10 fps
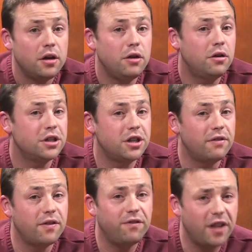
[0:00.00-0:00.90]
You could
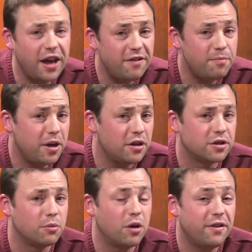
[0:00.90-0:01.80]
serve a flight of
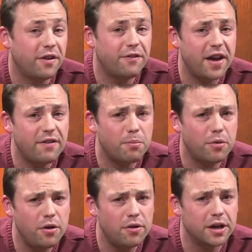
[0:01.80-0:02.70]
beers from one of your favorite
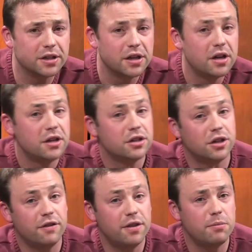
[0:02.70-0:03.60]
breweries.
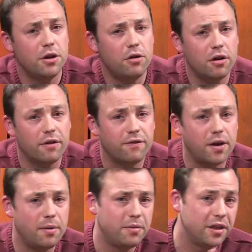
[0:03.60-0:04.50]
Serve them in order
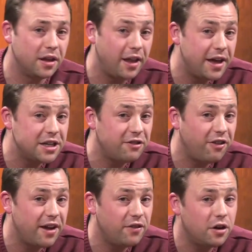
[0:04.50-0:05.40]
from the lightest
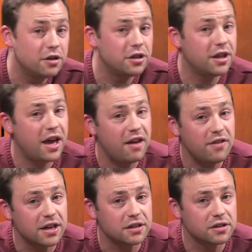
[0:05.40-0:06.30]
flavor to the
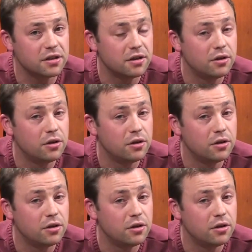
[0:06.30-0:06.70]
heaviest,